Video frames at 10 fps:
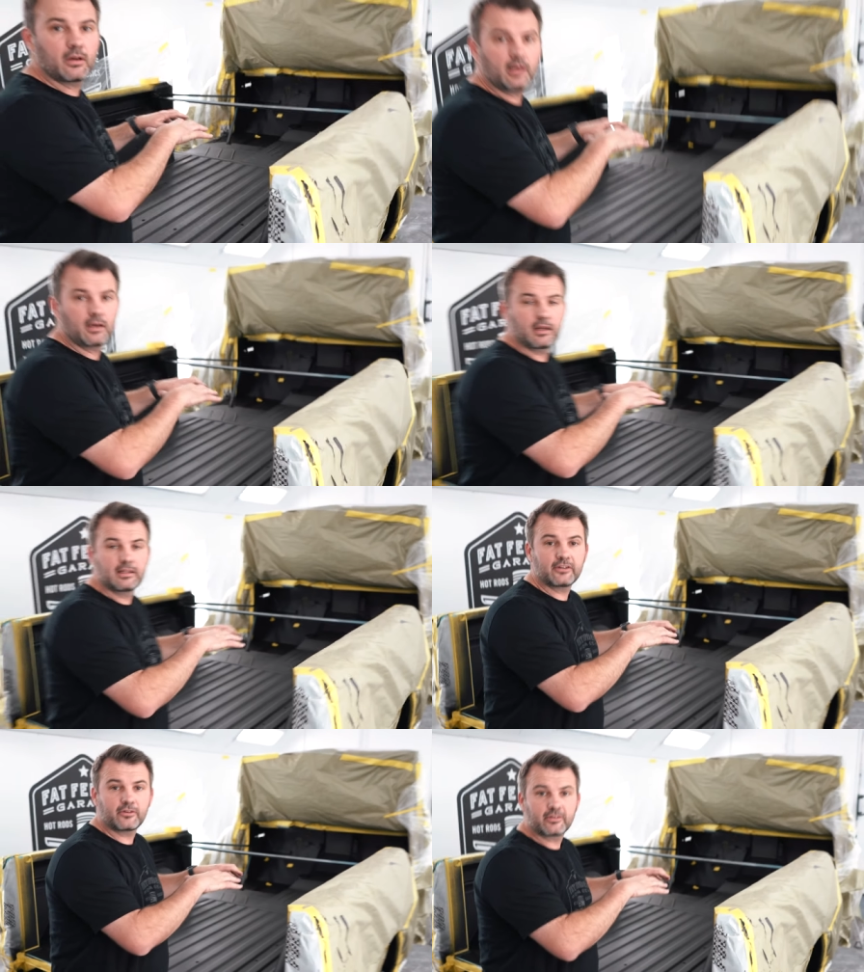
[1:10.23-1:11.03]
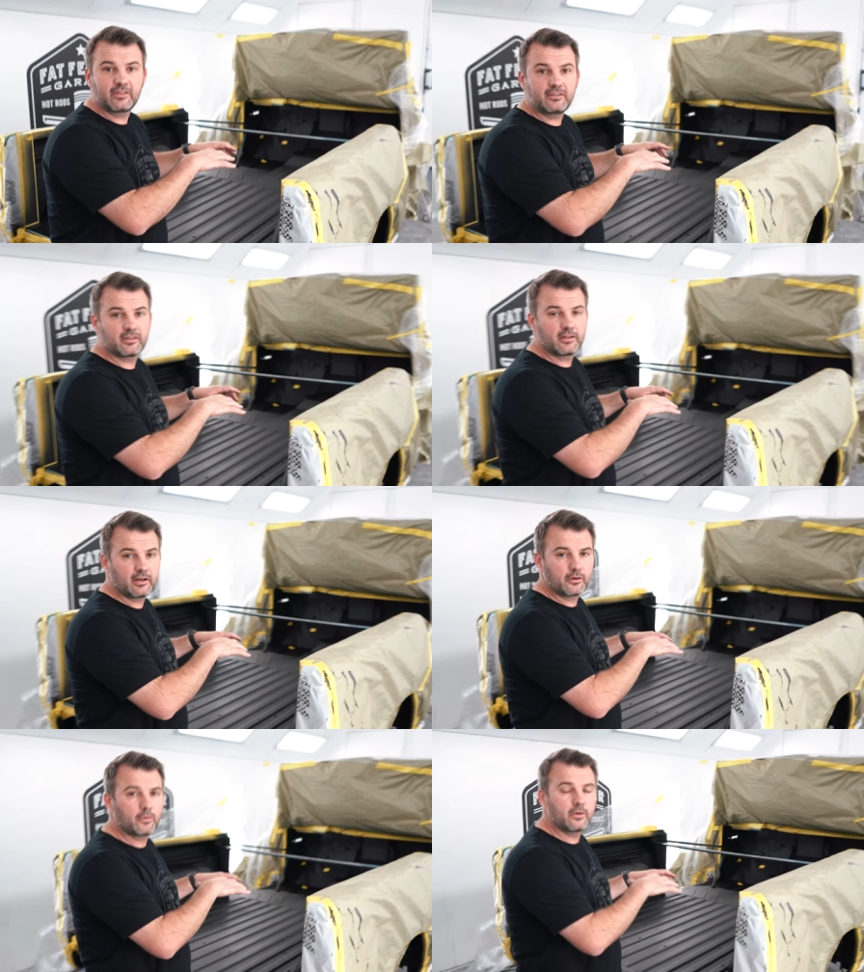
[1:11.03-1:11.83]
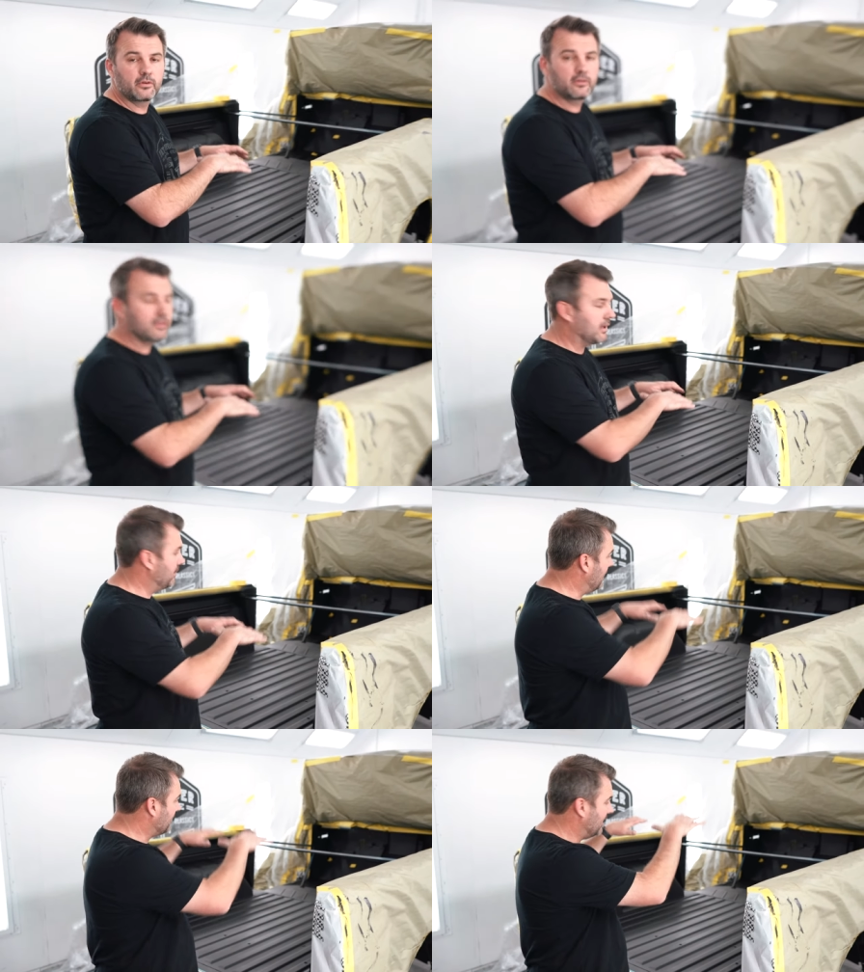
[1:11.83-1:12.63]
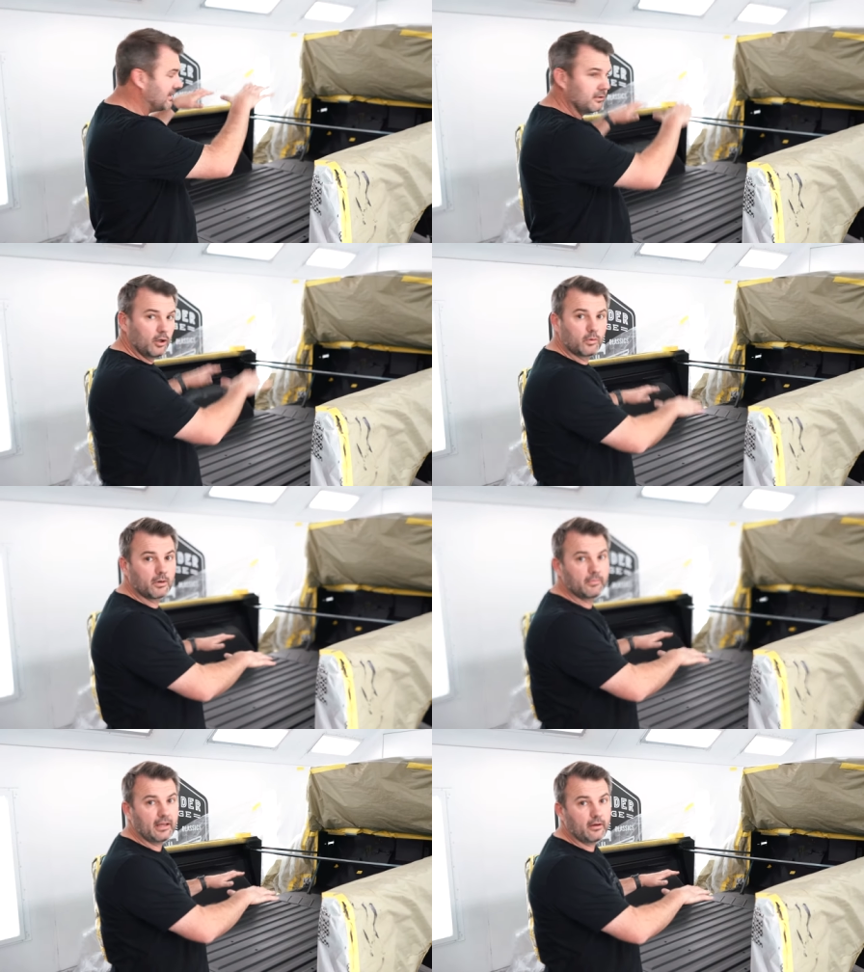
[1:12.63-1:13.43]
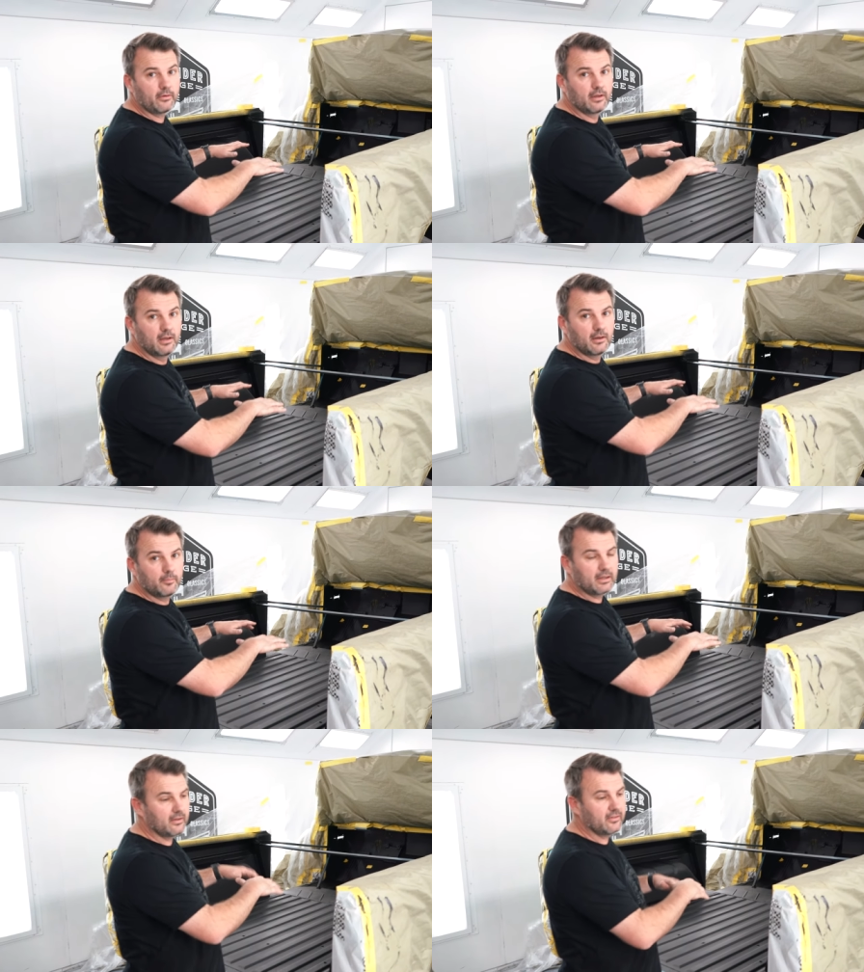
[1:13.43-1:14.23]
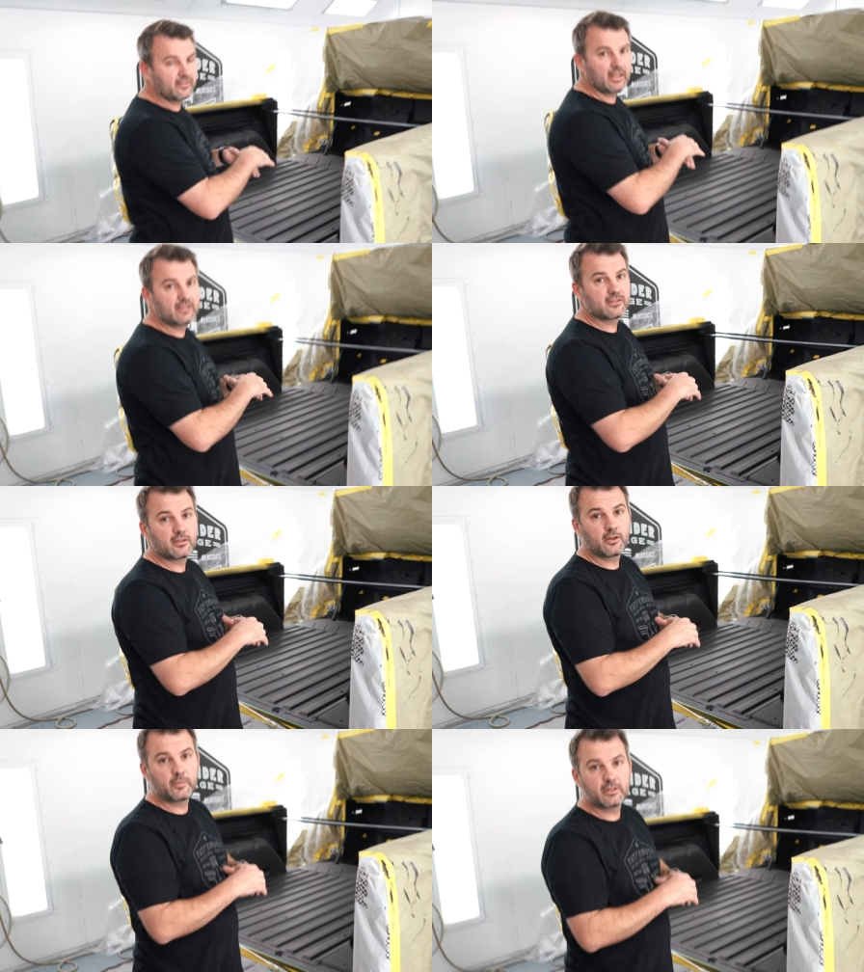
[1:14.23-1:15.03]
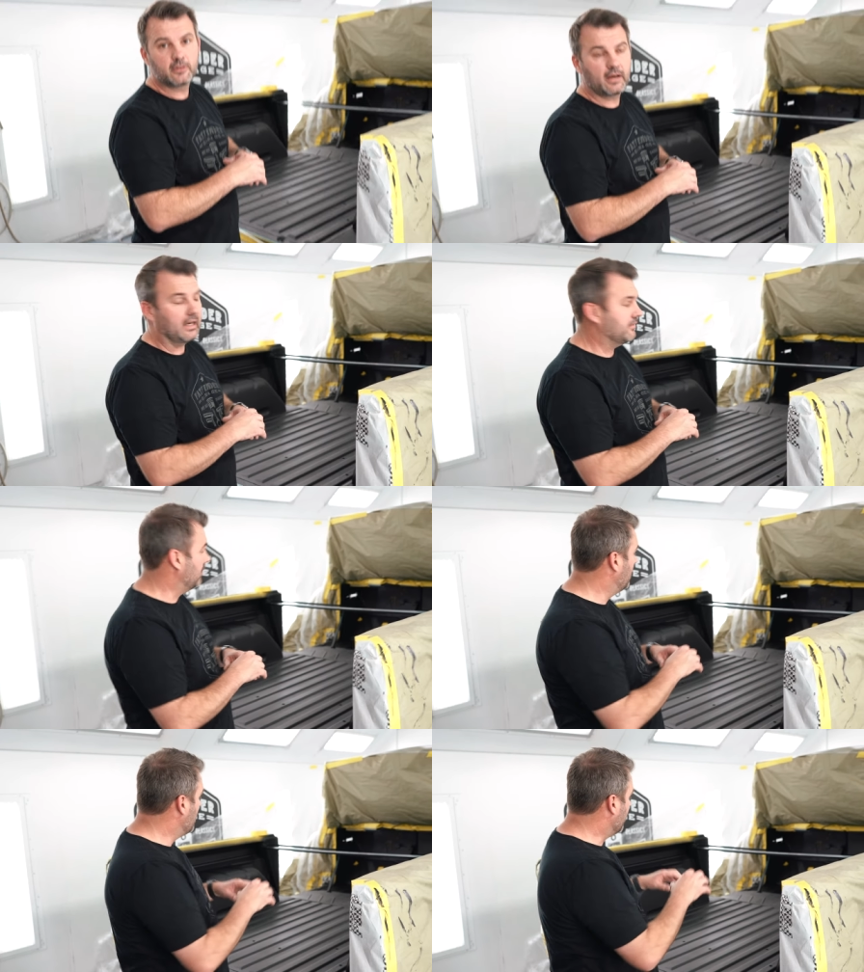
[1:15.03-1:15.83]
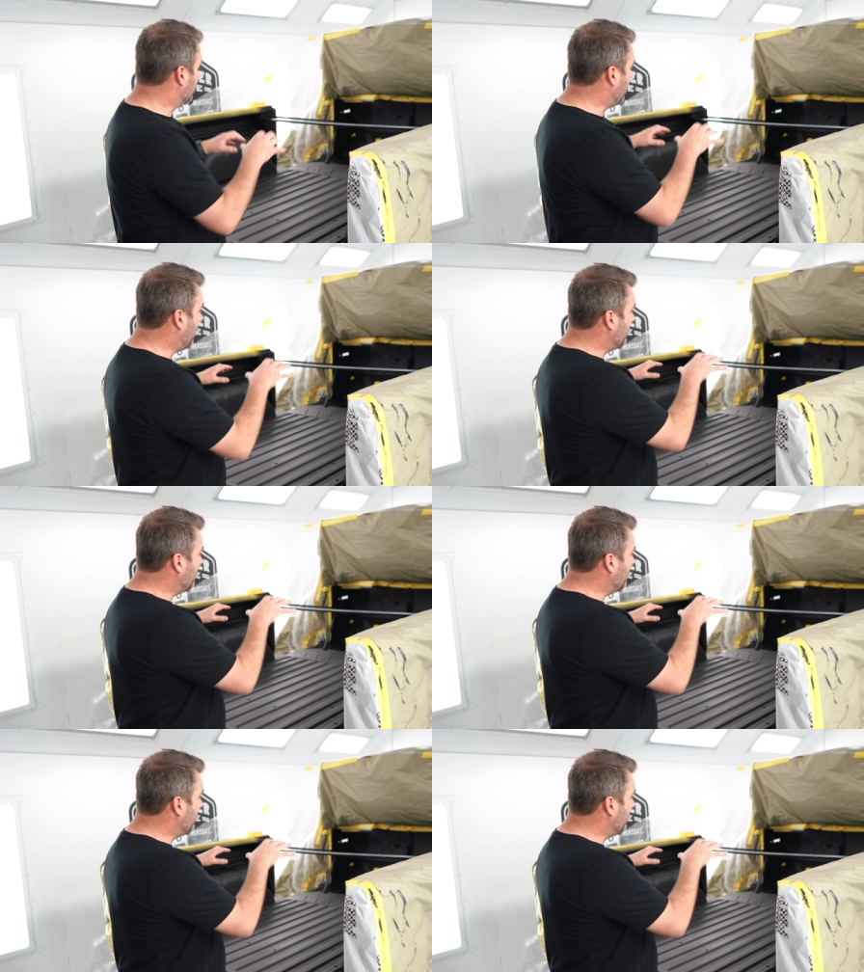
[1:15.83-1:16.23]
uh, electric seats in there. In order to do that, we actually had to lower them down because you set just a little bit too high. So that's all